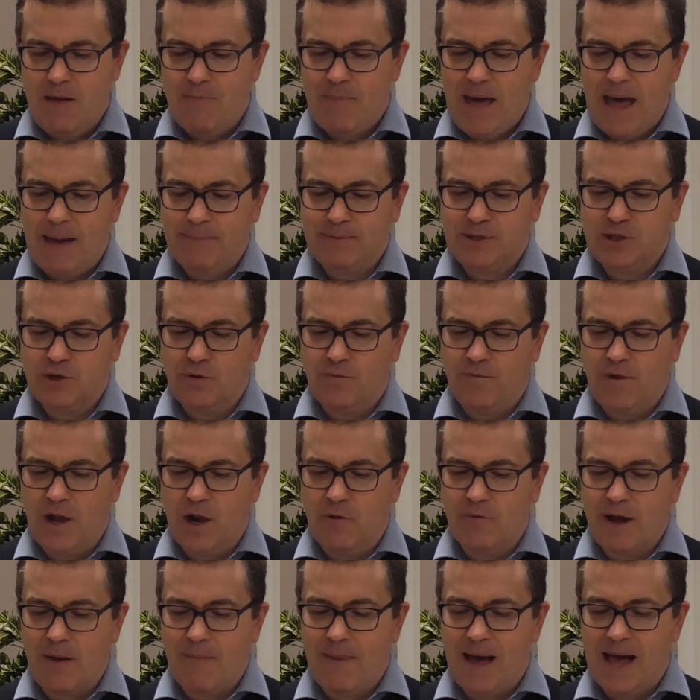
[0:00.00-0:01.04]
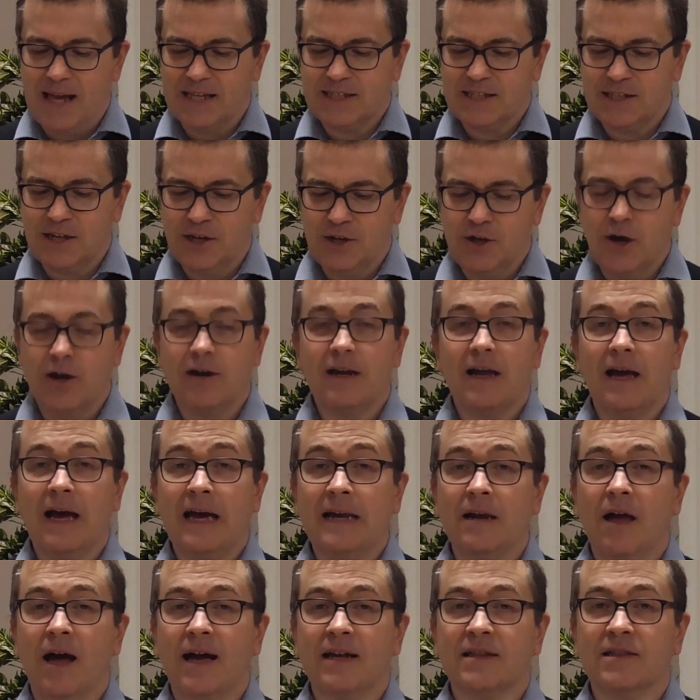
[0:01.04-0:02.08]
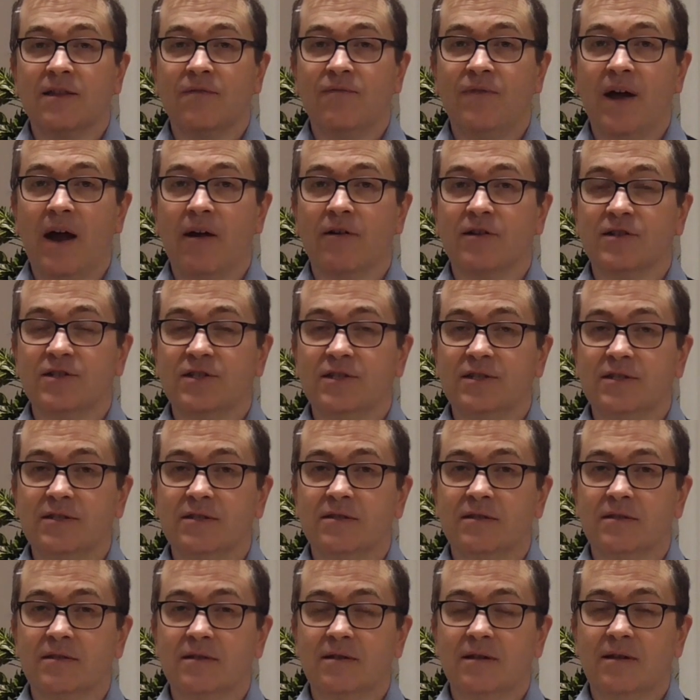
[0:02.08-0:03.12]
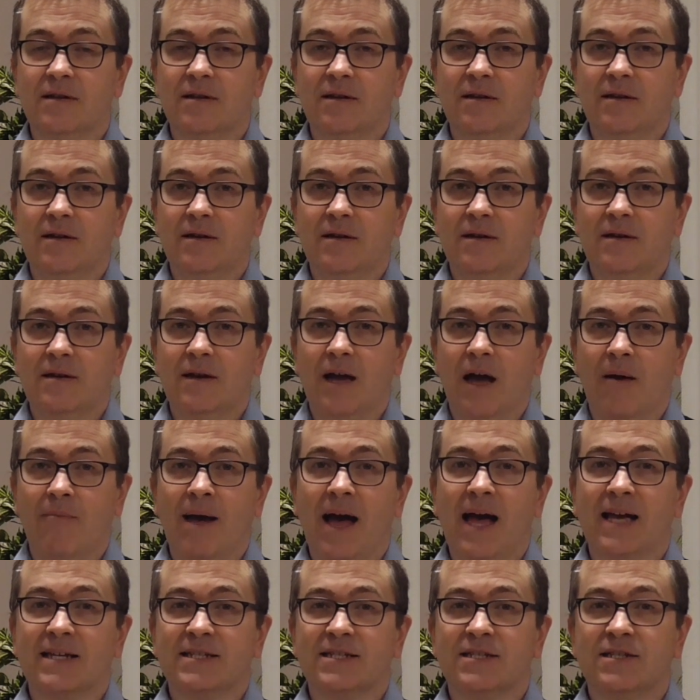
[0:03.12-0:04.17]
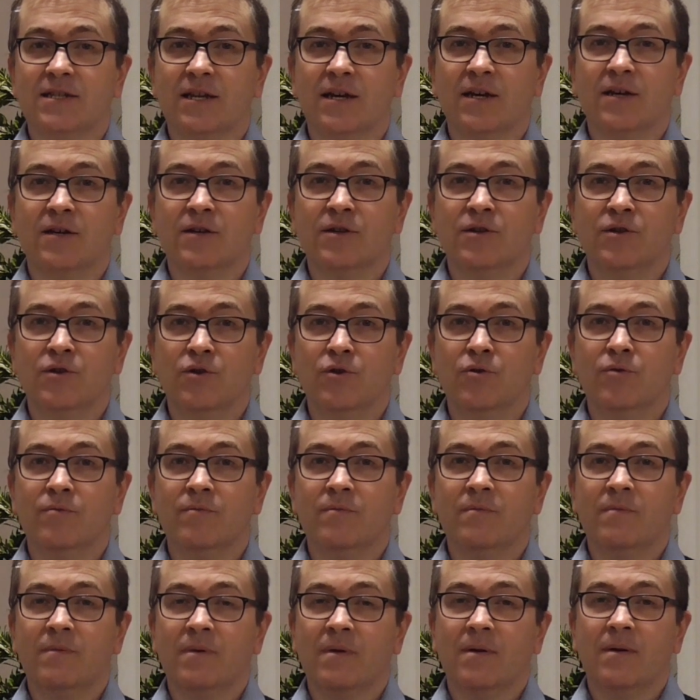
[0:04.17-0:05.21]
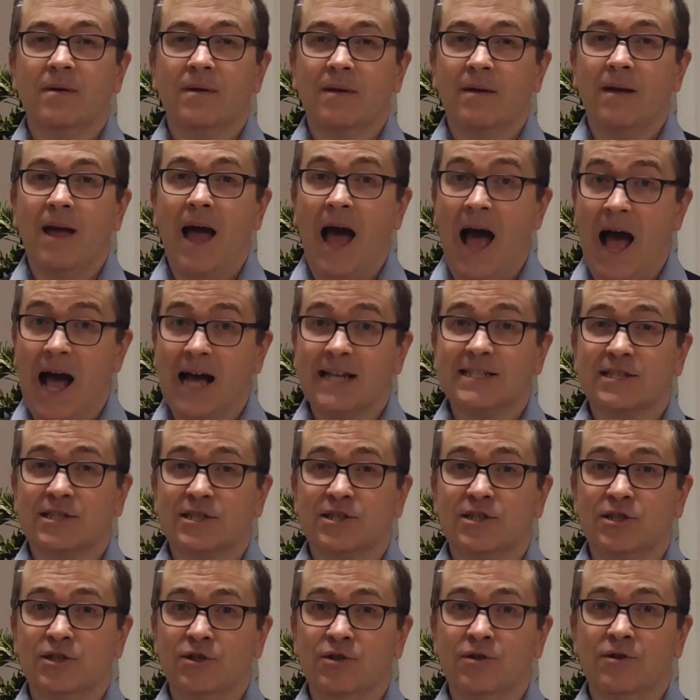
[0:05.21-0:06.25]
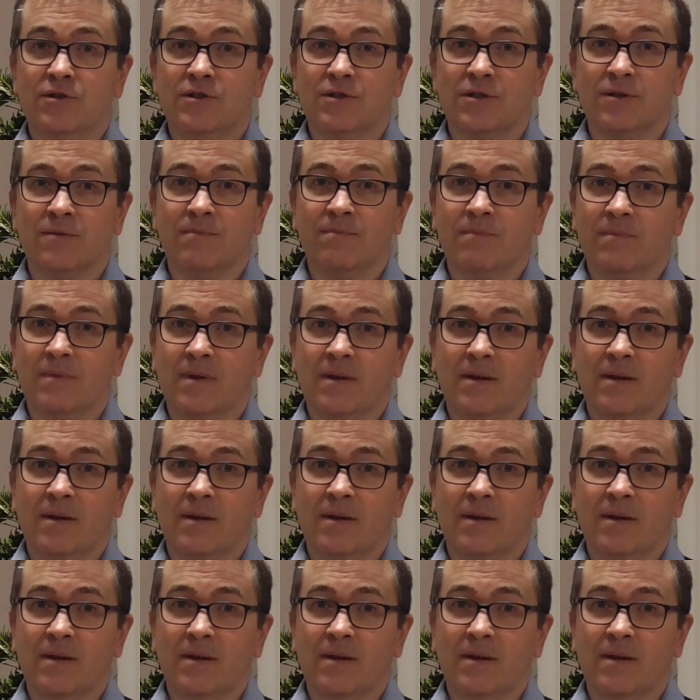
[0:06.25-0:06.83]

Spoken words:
Perhaps you're following a master not unlike the Pharisees, a master who asks you to